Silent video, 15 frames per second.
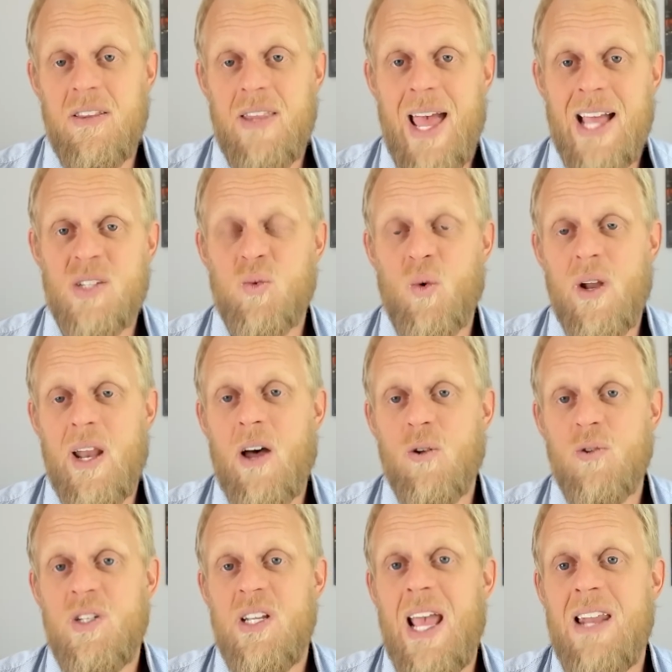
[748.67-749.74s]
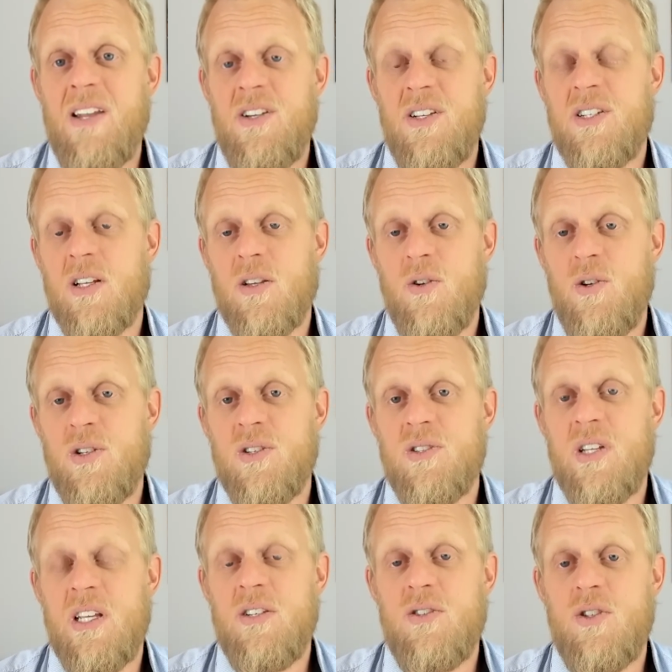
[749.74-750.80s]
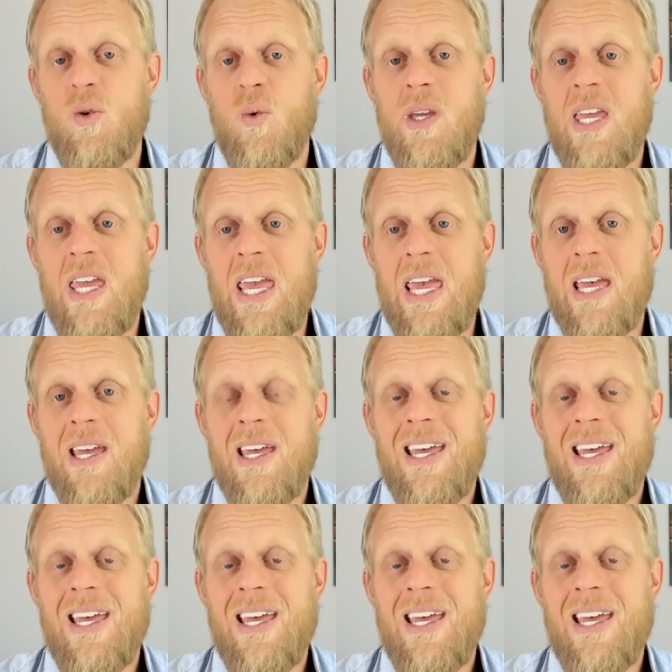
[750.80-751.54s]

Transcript: That's what LG Energy Solutions is doing here